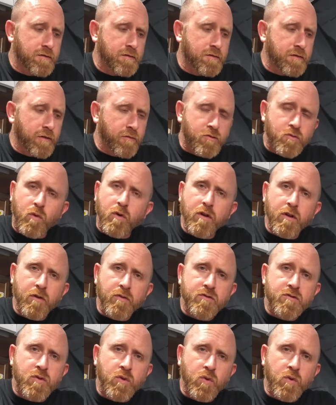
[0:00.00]
it was one of
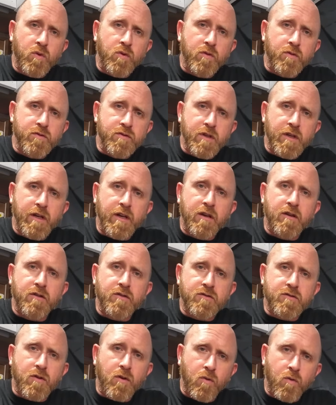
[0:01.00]
those tools that you
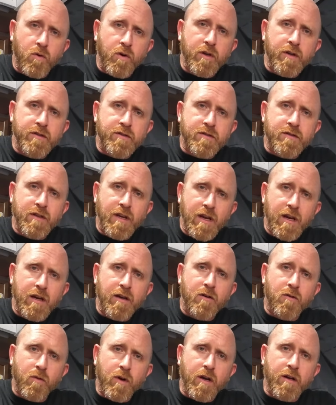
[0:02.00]
just always need
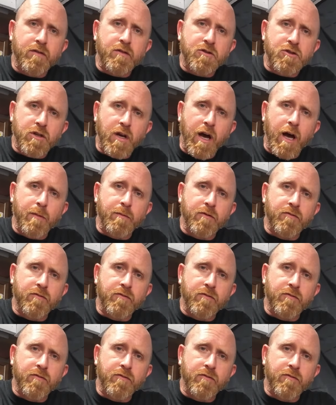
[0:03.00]
around the shop.